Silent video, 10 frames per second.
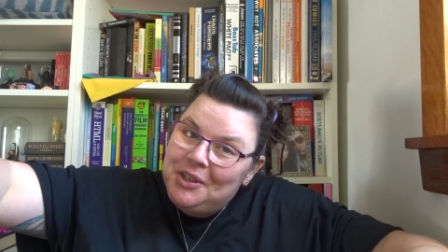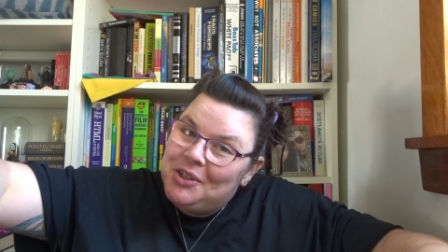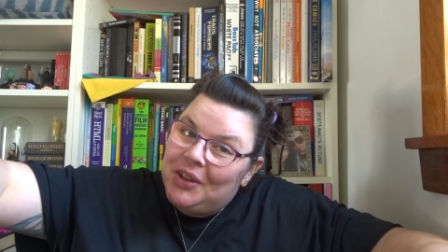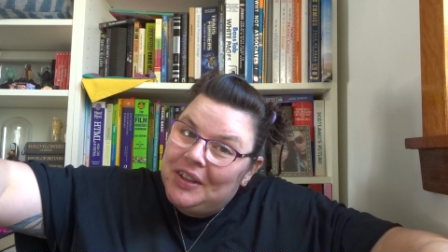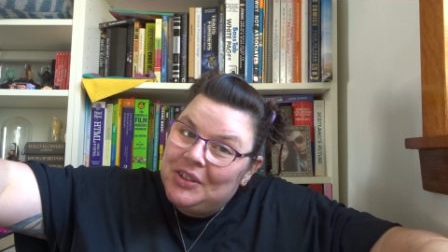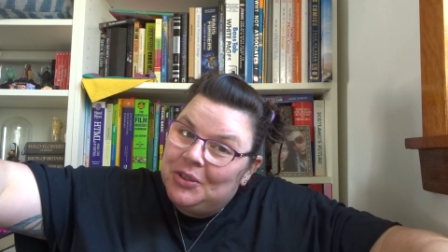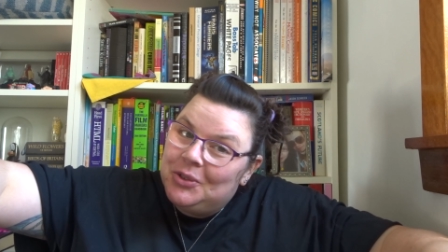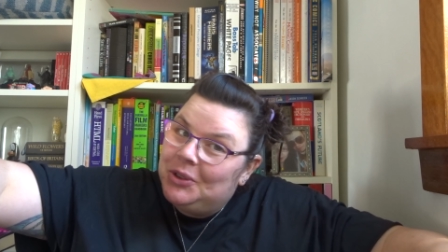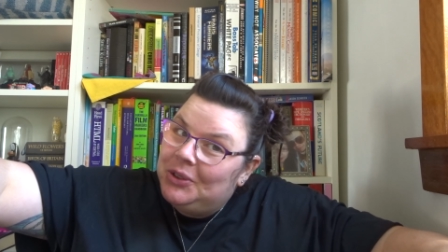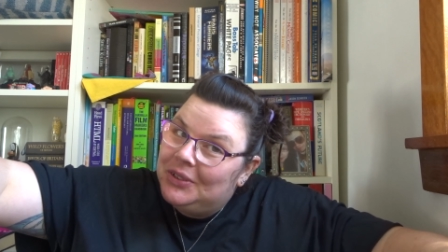you saw, that's not
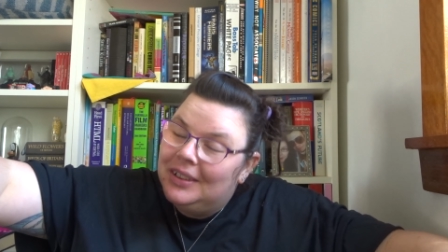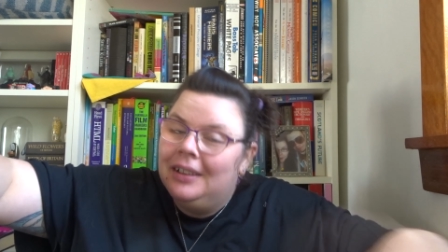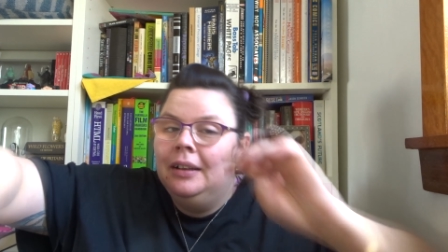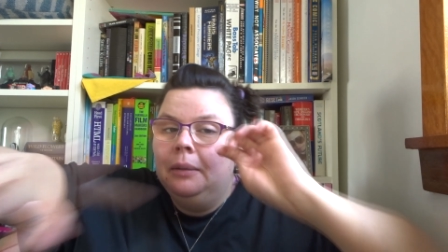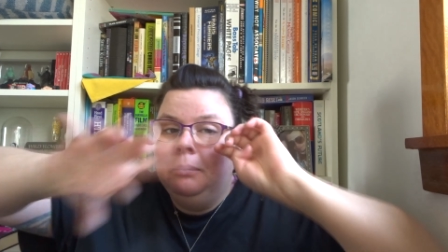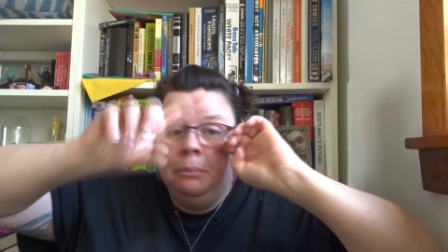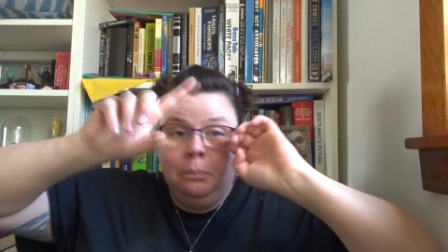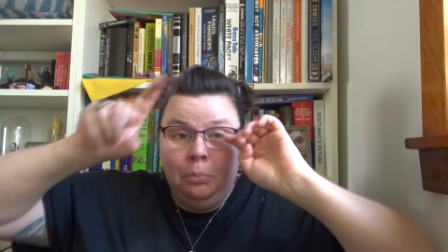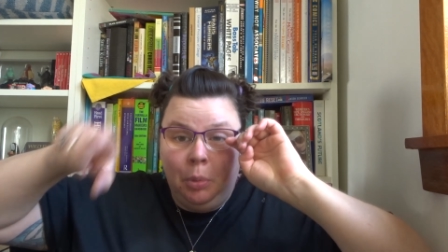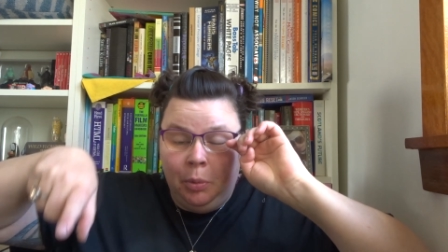true,
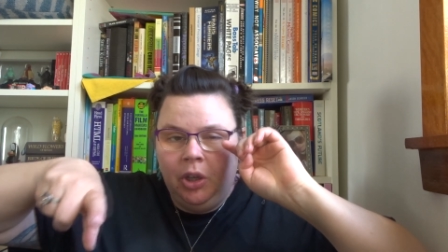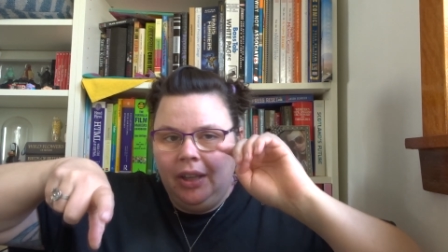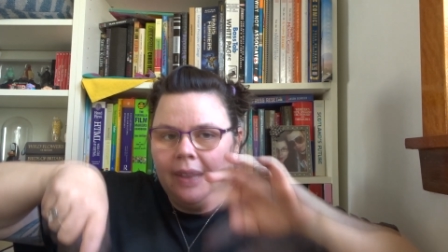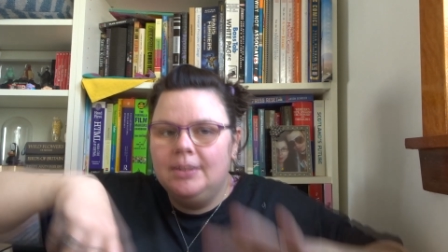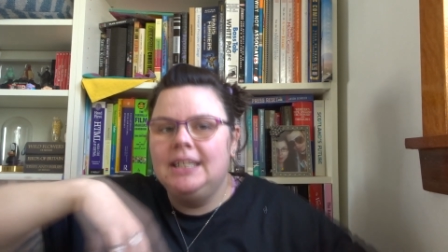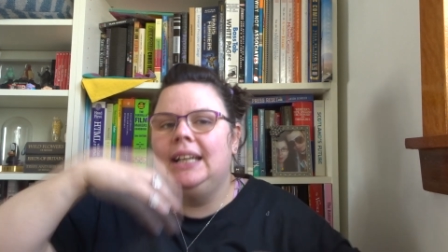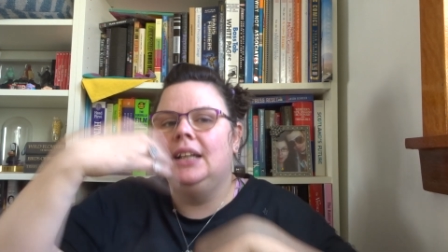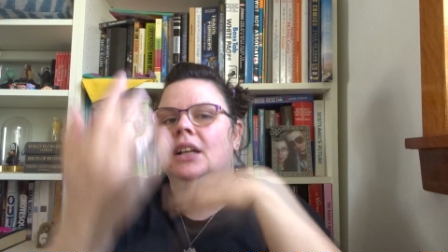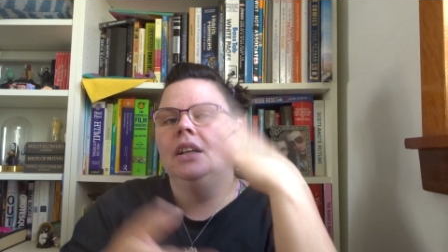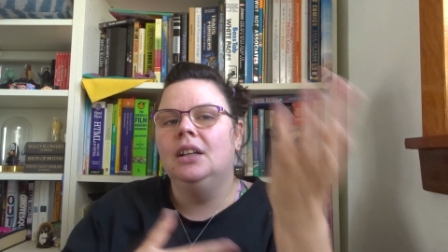but we're not counting it
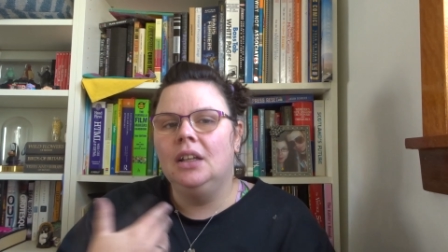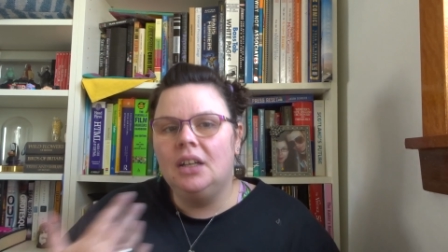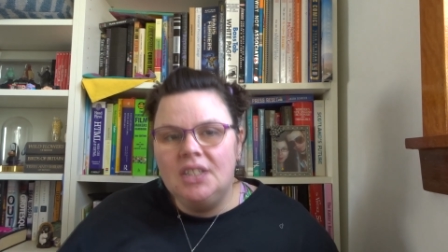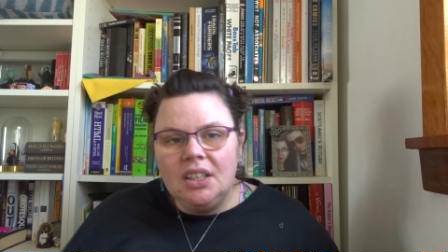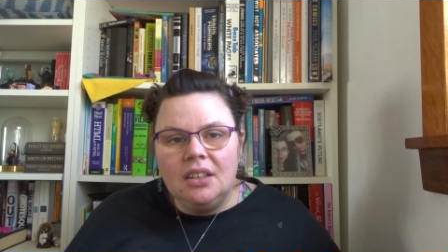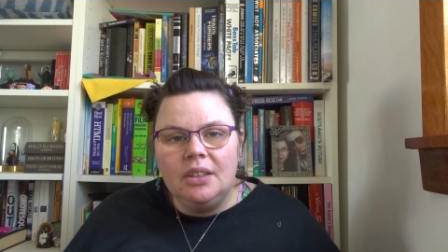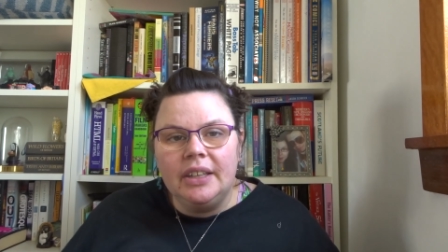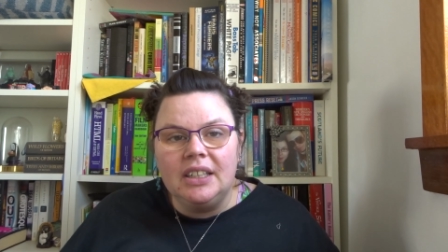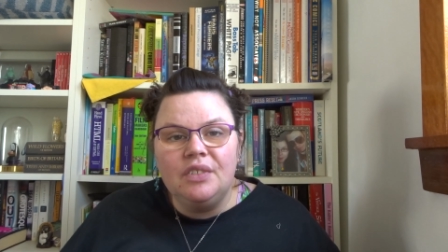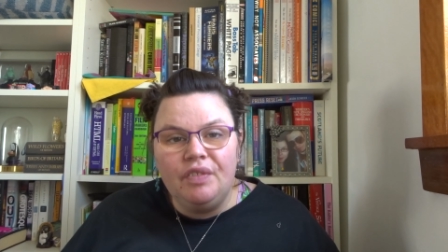until the
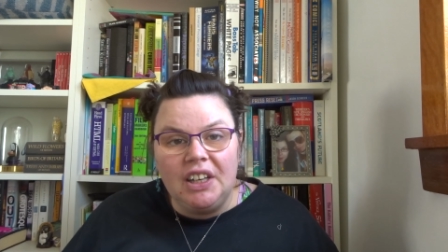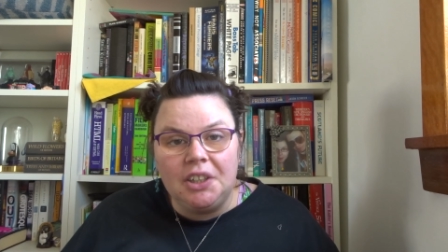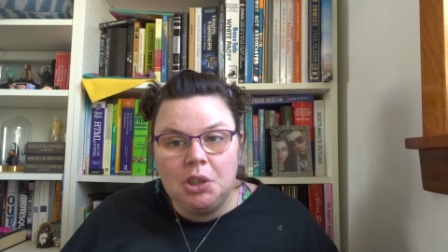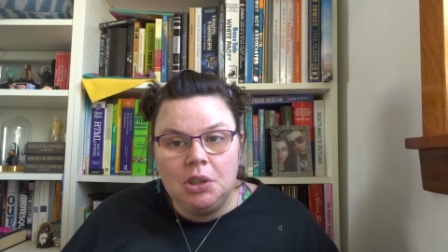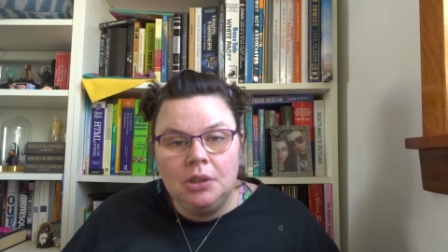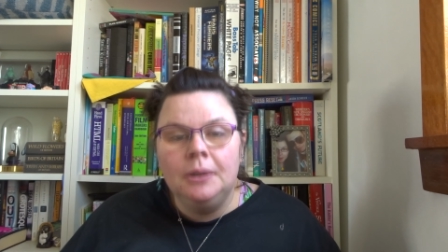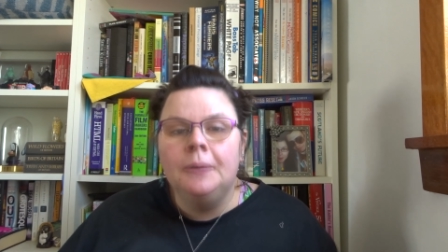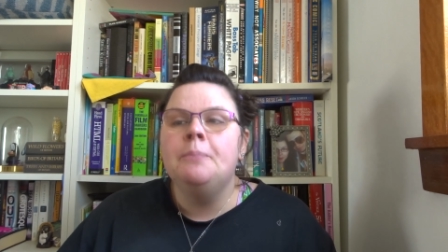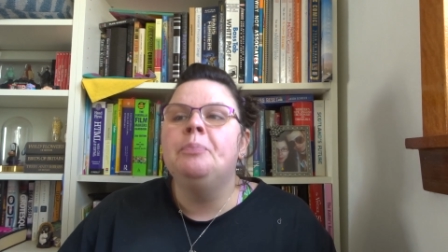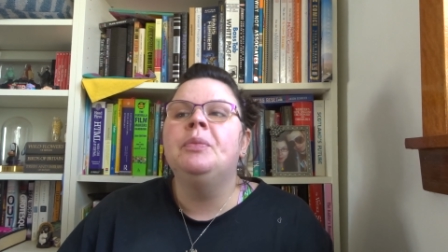thing is finished,
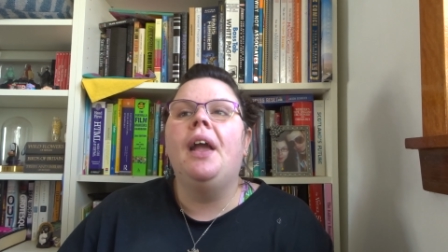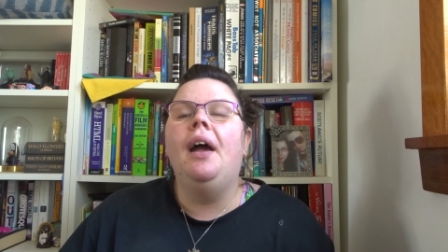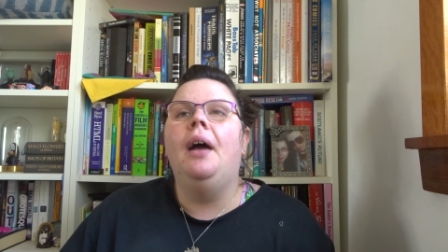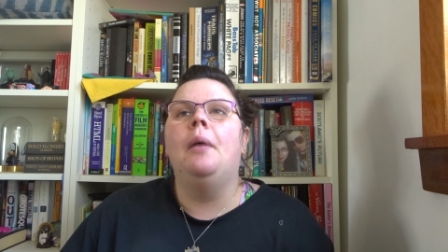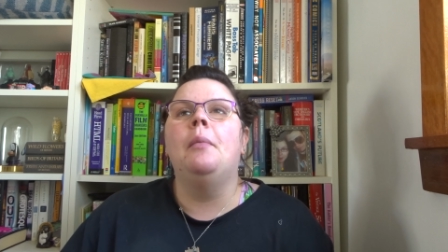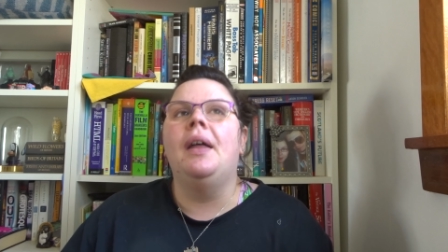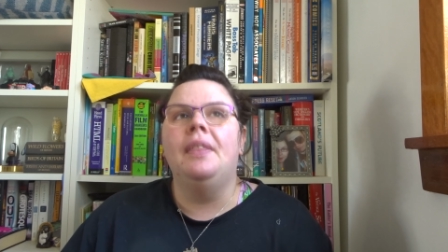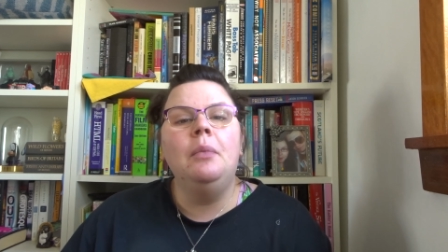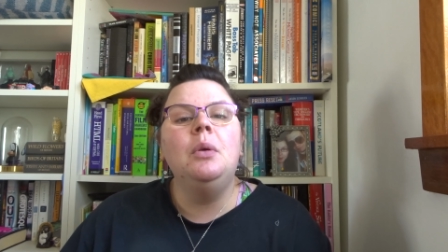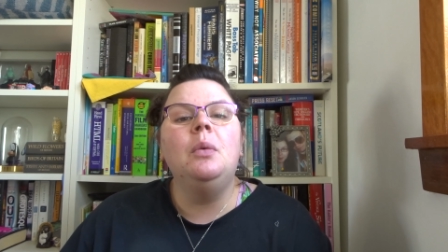and
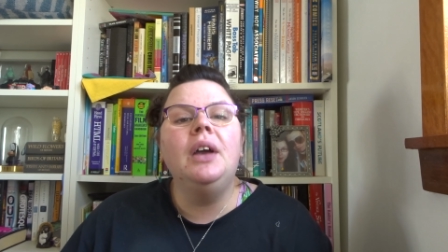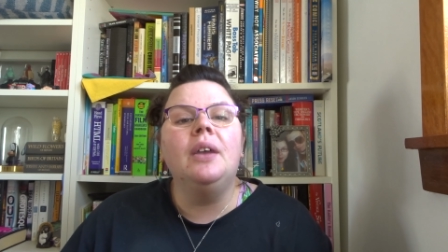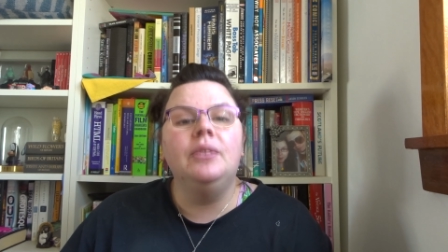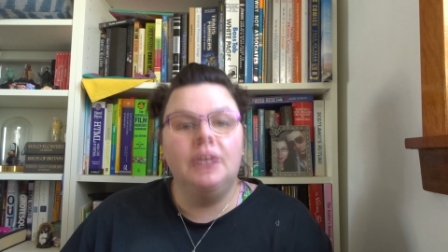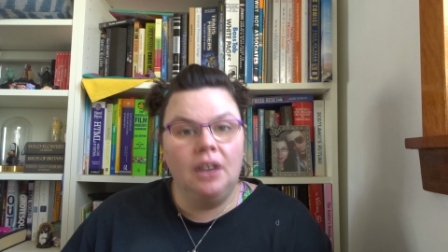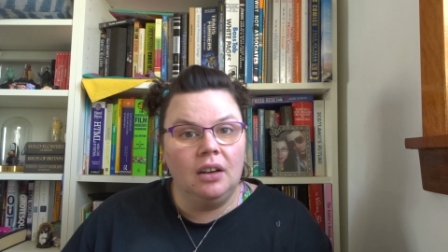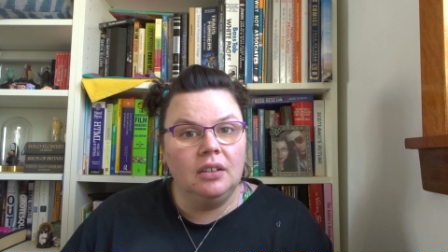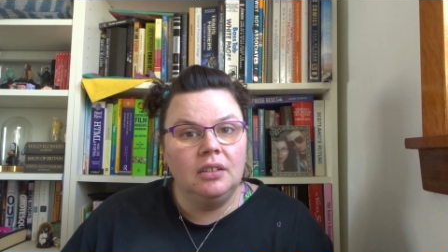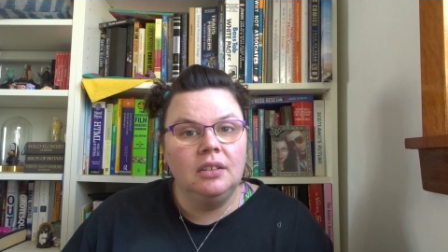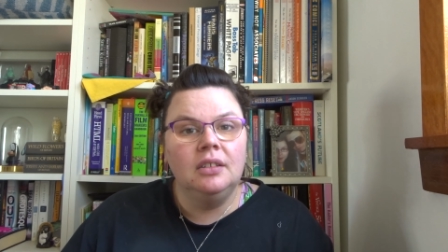then we will count the yarn
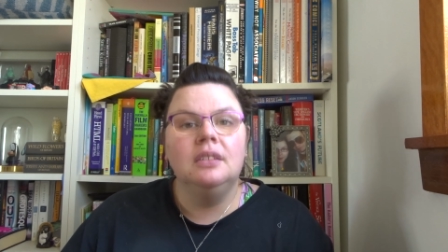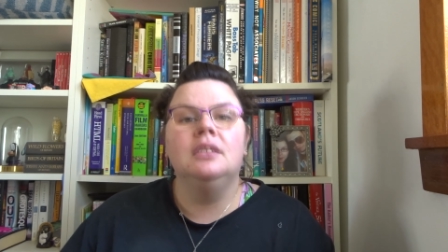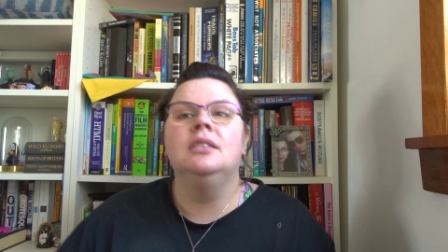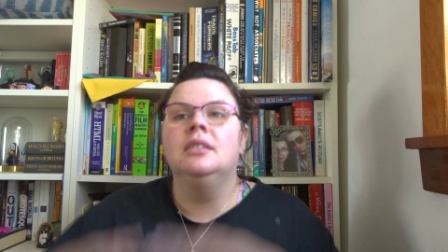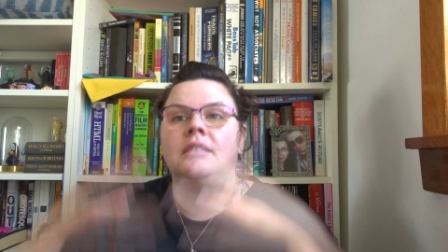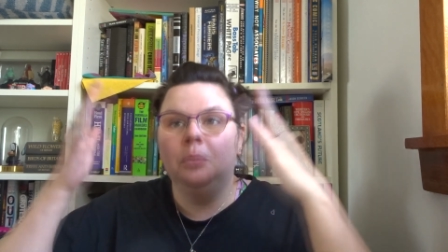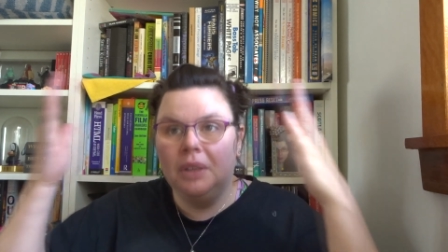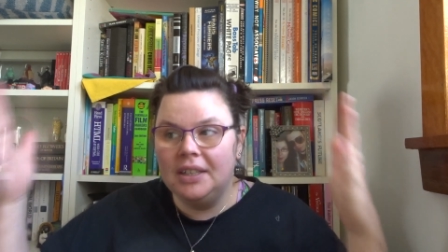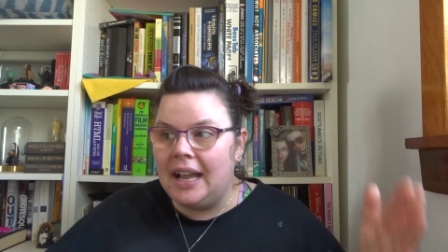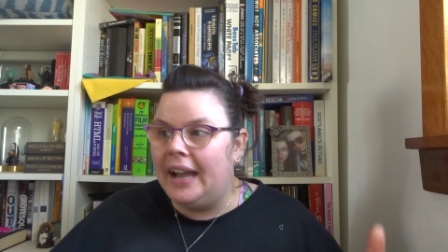when
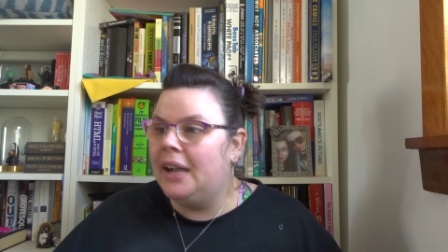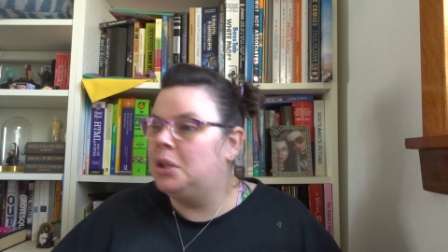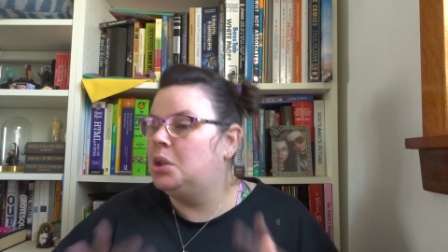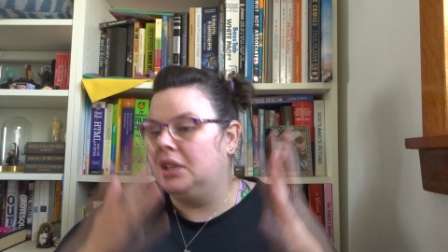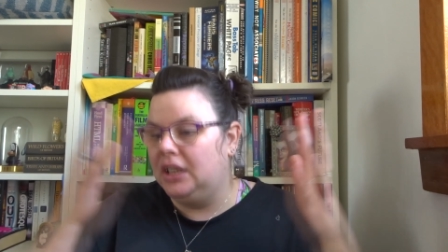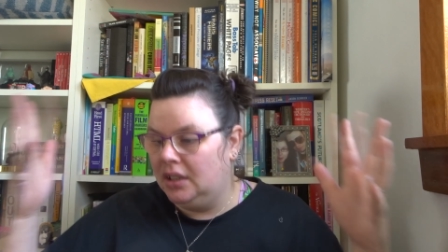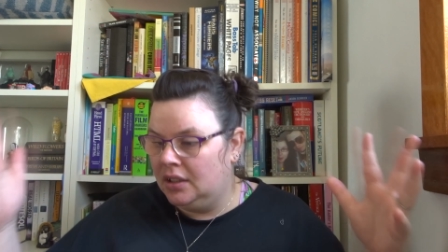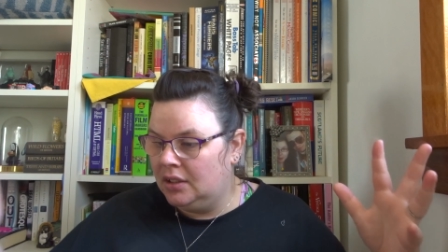it's actually